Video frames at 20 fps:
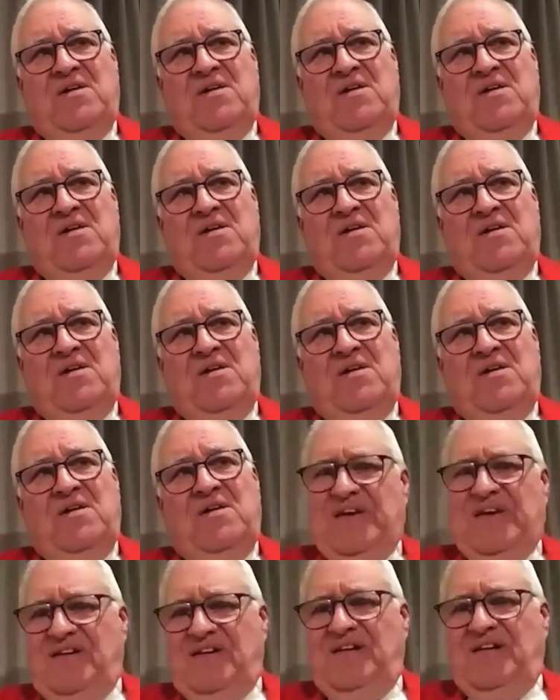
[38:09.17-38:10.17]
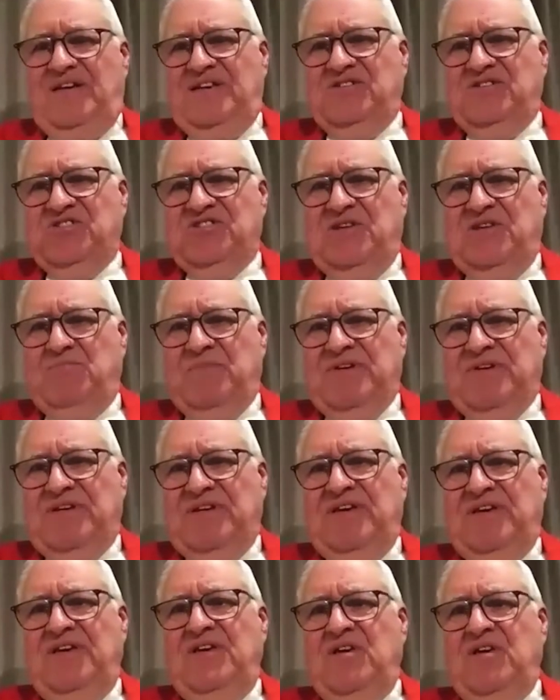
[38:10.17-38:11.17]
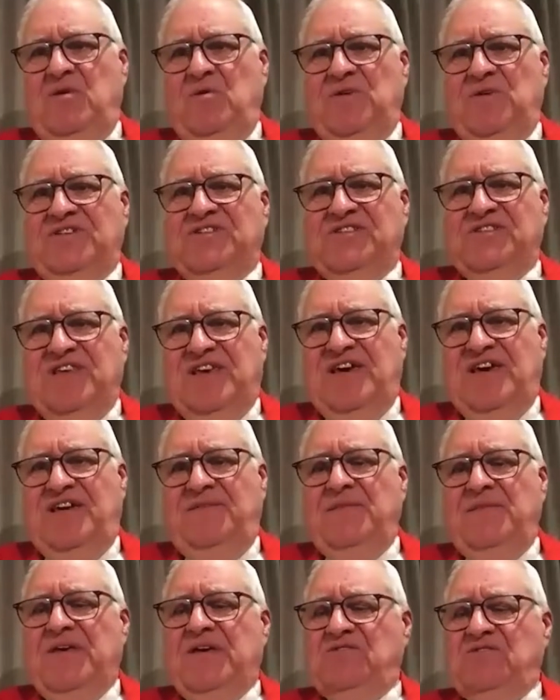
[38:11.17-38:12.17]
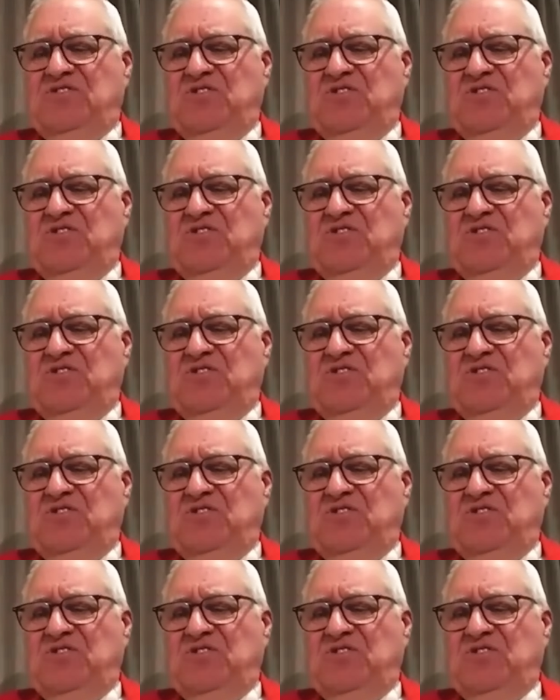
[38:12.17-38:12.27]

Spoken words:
but the beadle is somebody who is there